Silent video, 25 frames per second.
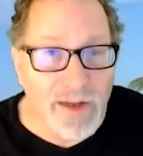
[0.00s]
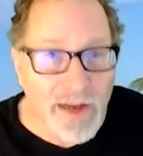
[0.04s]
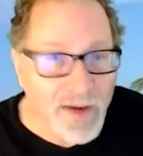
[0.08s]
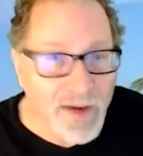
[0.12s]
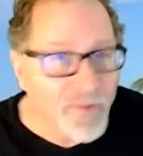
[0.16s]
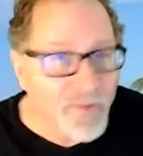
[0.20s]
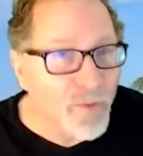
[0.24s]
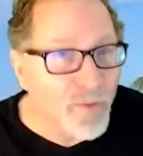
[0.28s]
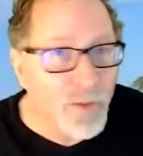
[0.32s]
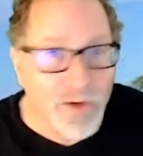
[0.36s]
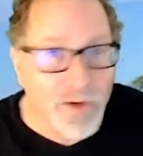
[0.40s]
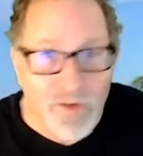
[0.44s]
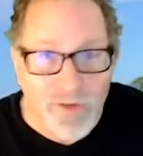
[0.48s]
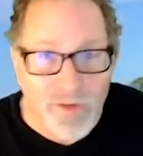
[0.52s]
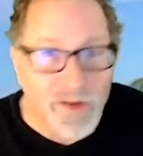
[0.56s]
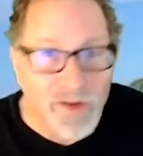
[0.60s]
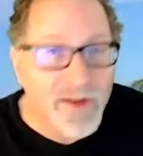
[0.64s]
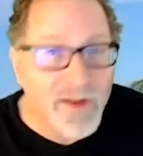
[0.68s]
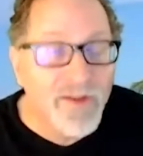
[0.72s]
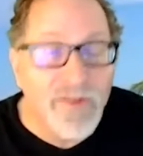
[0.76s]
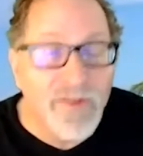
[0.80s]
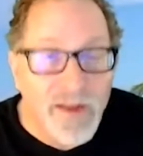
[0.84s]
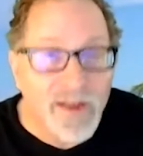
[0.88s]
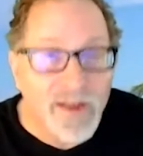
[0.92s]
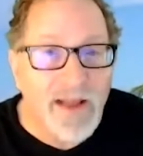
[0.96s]
Everyone
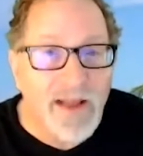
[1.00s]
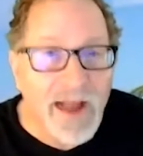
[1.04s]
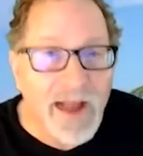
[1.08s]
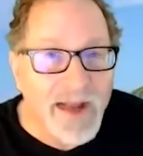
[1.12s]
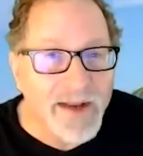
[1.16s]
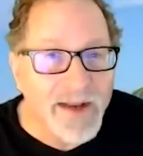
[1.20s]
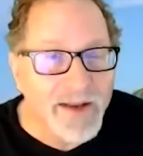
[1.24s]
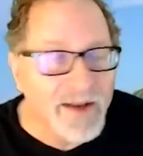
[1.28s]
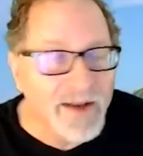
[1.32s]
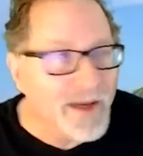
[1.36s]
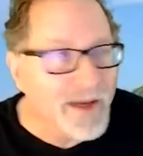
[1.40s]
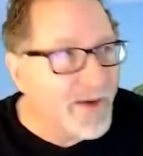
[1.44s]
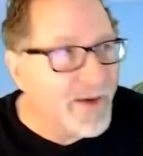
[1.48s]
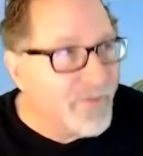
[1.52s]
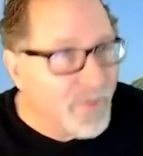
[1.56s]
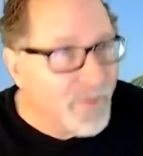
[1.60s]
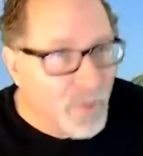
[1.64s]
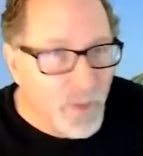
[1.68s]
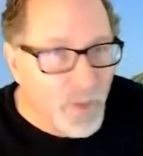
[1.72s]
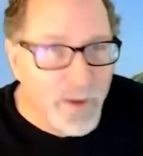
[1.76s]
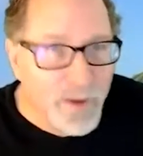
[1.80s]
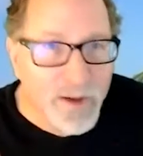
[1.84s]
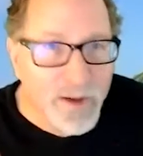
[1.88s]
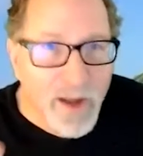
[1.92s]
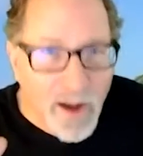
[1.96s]
sees the light, and
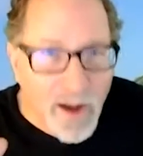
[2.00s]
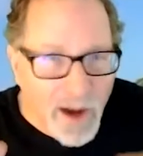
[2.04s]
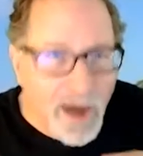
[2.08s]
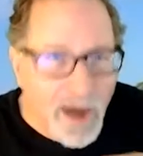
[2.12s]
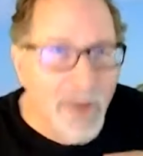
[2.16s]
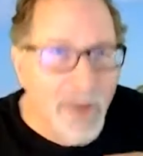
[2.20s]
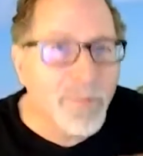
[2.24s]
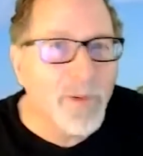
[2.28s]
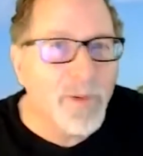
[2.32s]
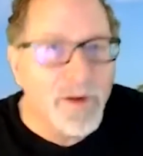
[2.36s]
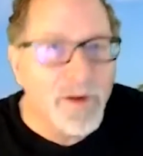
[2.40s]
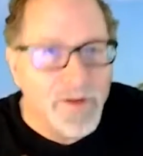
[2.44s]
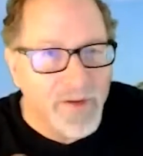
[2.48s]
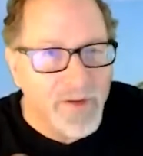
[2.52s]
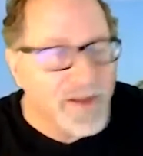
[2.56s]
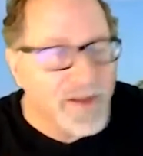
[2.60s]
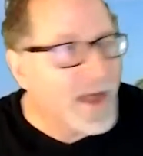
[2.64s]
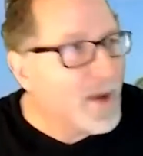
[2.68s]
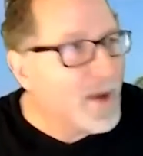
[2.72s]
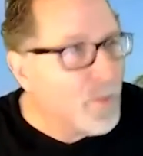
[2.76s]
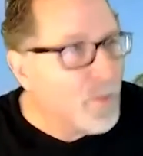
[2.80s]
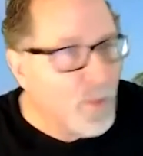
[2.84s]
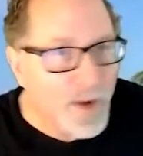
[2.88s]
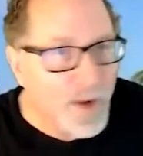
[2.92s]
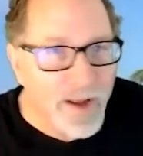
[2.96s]
everyone operates in
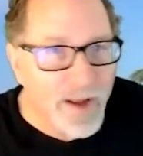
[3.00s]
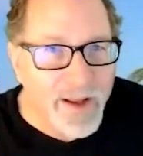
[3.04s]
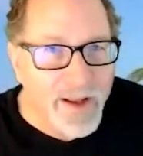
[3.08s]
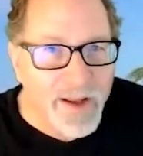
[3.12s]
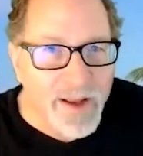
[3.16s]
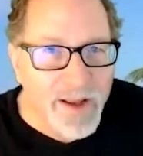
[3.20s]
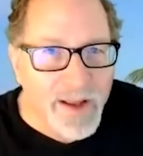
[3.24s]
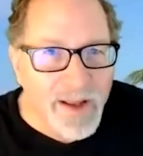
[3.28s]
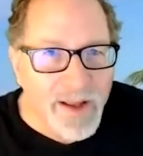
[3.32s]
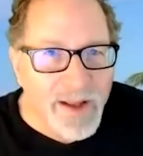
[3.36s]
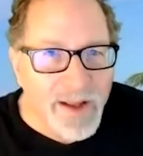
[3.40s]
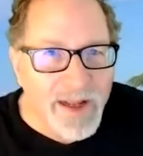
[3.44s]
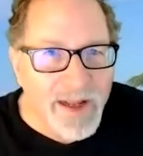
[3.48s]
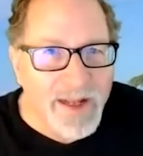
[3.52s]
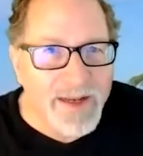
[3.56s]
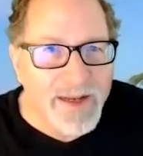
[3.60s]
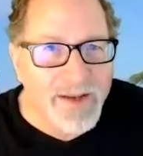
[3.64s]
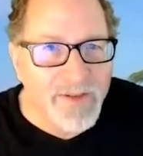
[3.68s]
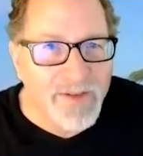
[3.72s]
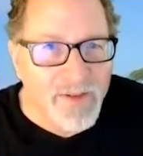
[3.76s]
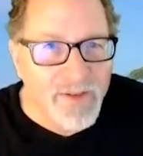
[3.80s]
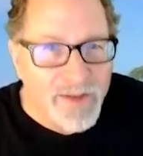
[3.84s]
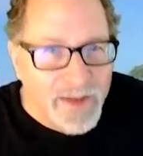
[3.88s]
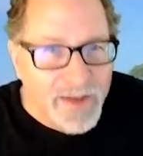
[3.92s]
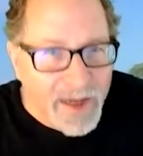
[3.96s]
that way, and
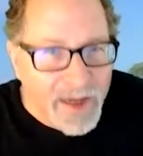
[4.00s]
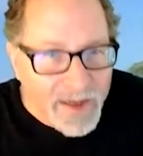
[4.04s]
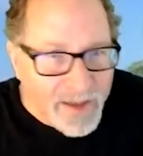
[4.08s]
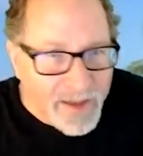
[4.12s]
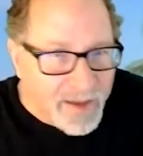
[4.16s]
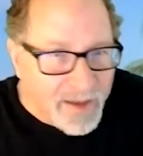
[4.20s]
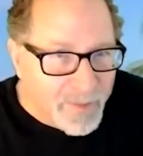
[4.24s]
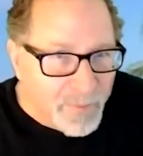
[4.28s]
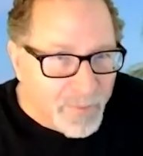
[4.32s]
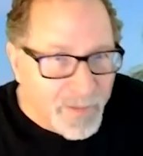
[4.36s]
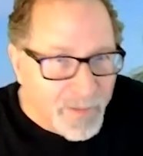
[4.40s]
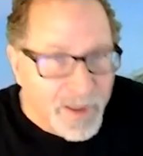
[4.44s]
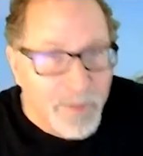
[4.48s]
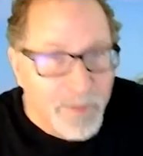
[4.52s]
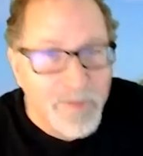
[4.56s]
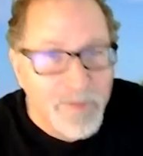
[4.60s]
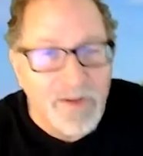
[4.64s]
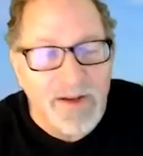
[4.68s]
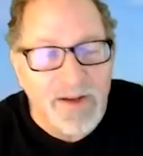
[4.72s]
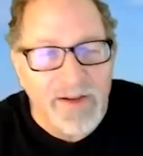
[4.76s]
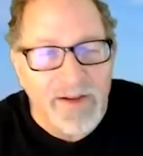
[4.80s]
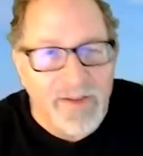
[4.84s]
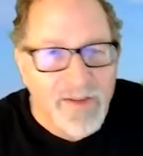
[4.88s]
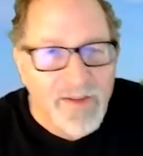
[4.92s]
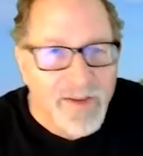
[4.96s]
it's kind of becomes a
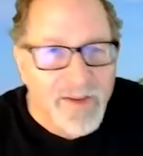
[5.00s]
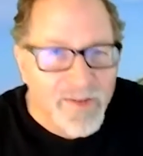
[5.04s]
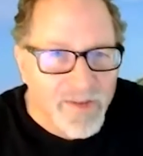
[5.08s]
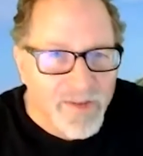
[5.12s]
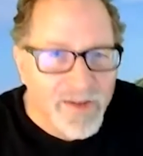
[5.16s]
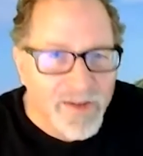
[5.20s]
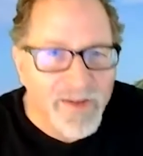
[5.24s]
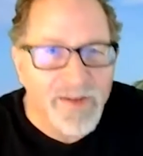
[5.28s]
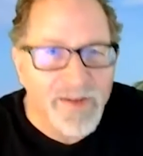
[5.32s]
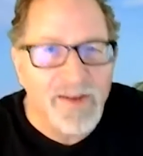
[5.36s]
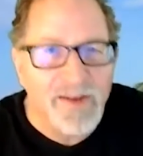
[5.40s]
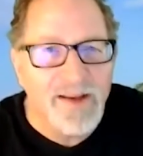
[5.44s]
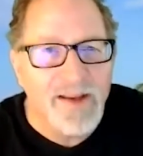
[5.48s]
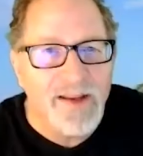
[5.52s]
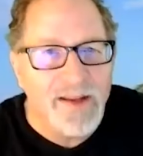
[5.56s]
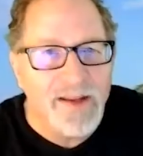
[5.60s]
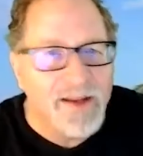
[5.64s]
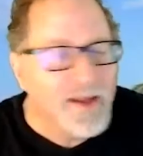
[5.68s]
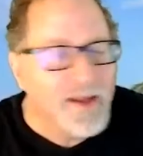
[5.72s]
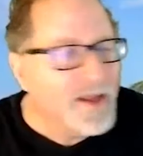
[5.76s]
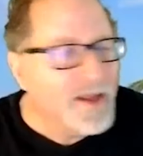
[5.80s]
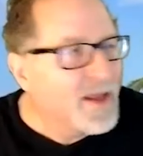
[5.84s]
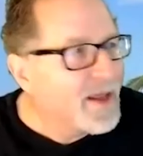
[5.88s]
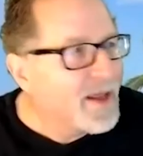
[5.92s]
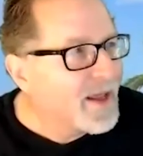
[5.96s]
consistency, and,
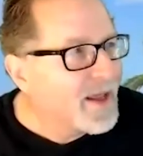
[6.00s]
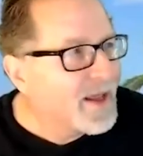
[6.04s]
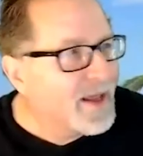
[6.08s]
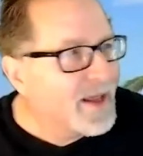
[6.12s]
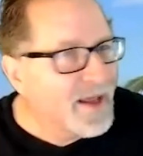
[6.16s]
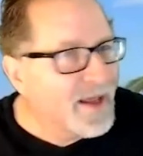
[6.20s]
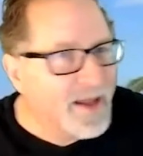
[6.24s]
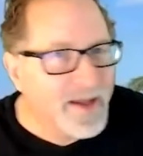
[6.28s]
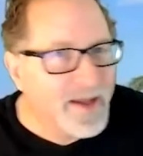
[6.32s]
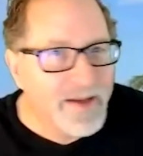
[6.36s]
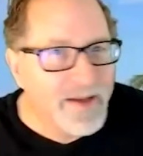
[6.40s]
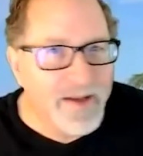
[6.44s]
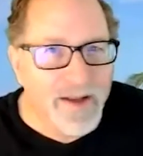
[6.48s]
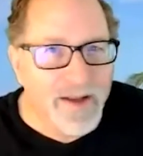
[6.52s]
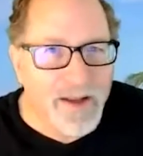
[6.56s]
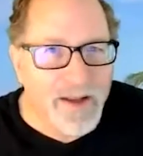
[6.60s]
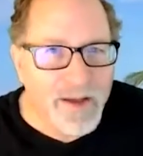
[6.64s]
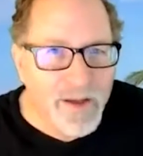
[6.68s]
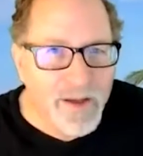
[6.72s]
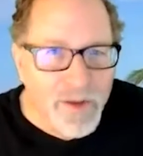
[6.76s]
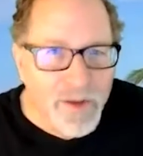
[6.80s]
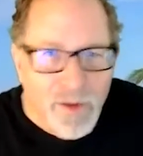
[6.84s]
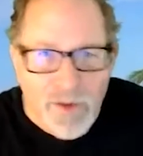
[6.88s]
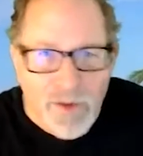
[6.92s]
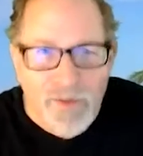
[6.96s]
and uh,
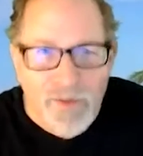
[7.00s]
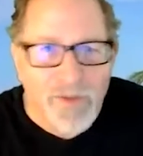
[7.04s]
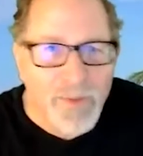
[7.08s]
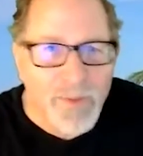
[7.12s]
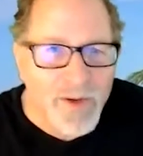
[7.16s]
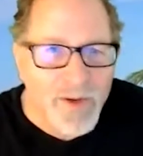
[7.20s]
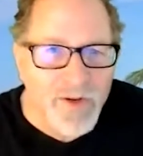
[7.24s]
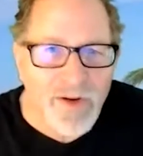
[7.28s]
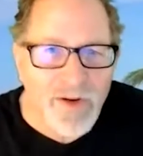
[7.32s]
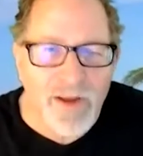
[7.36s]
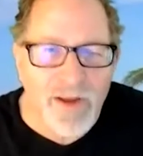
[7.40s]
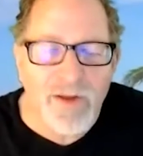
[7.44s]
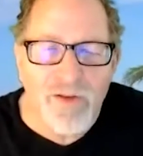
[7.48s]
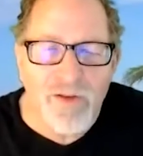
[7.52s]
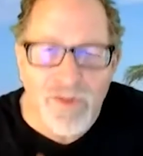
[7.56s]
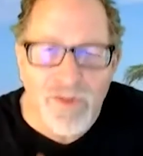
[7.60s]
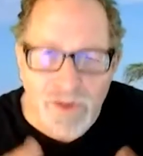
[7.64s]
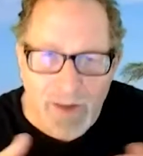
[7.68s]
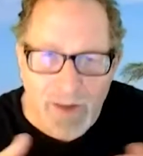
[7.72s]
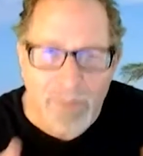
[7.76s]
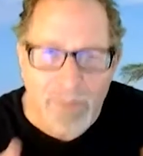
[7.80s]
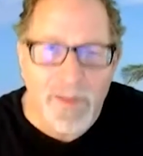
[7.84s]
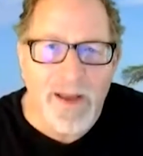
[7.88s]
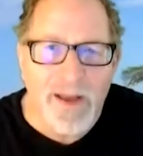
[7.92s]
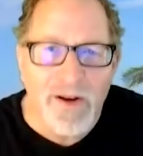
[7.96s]
you learn from each other, you
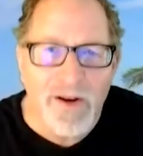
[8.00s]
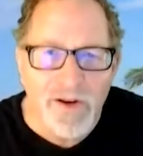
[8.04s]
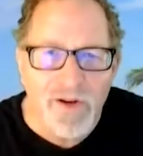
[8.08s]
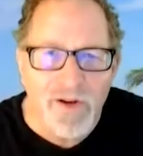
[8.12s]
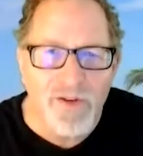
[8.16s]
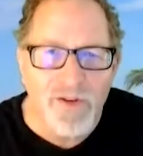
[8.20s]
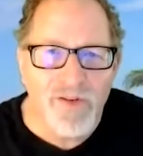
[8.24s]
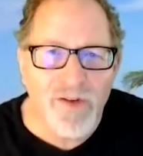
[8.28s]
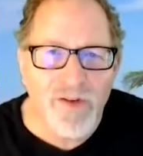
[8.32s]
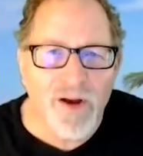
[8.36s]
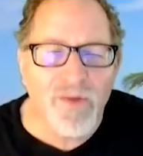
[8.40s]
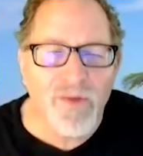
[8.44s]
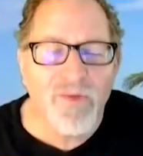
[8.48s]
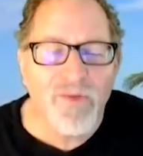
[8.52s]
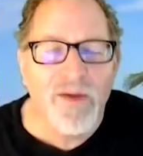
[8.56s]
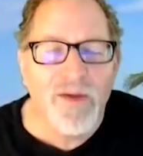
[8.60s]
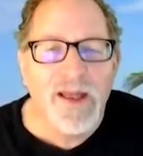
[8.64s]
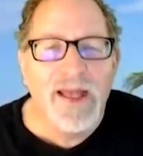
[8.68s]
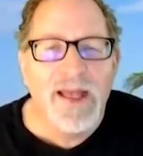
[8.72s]
get better yourself.